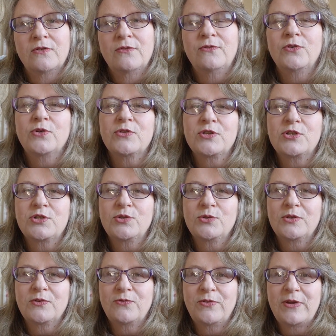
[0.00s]
for the
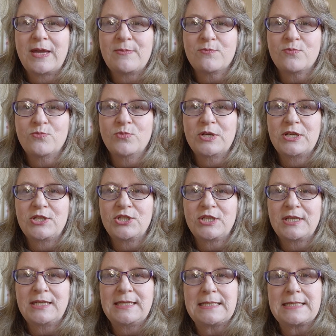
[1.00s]
Tour de Femme, which
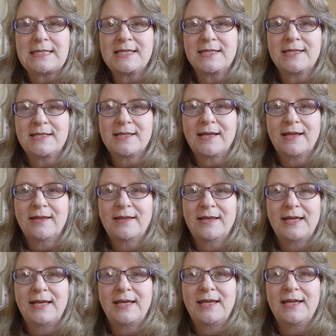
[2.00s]
is
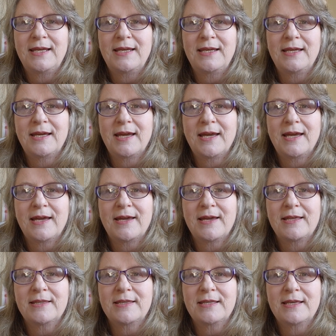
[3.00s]
the
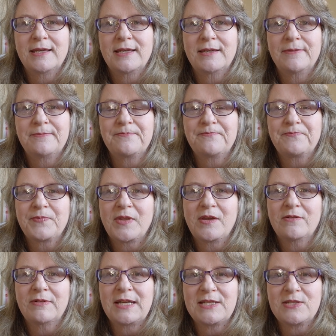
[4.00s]

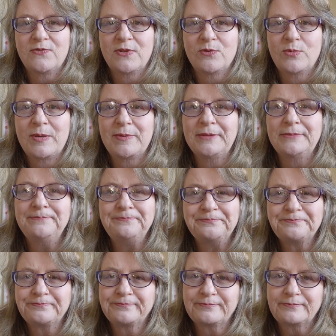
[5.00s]
race for the women.
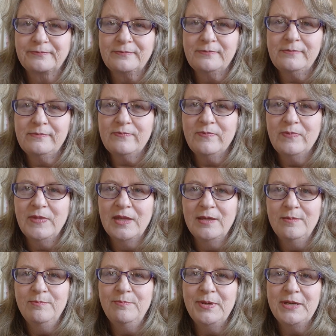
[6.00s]

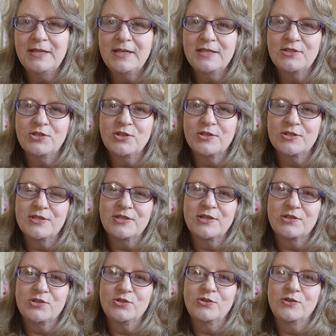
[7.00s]
But as soon as the
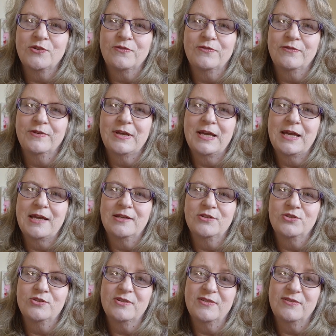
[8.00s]
Tour de
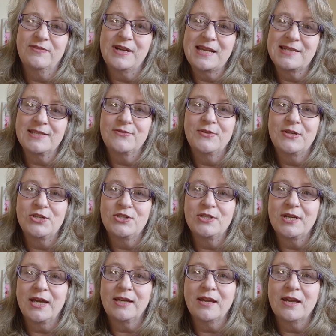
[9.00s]
France finished,
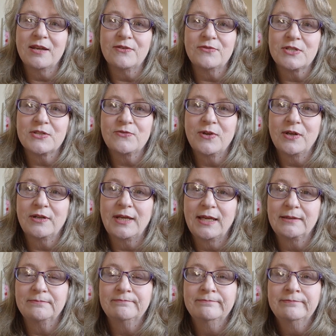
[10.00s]
I kind of just felt like,